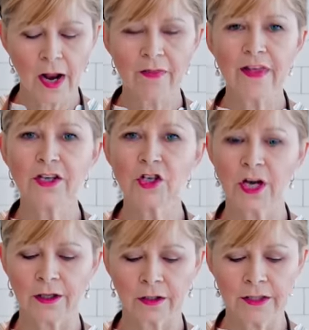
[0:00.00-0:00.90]
And then
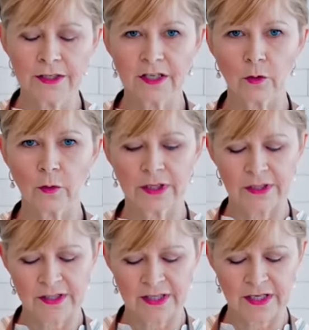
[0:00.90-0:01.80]
gently
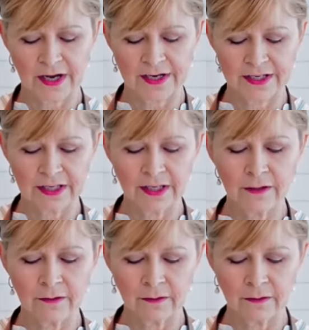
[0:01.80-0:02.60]
squeeze the icing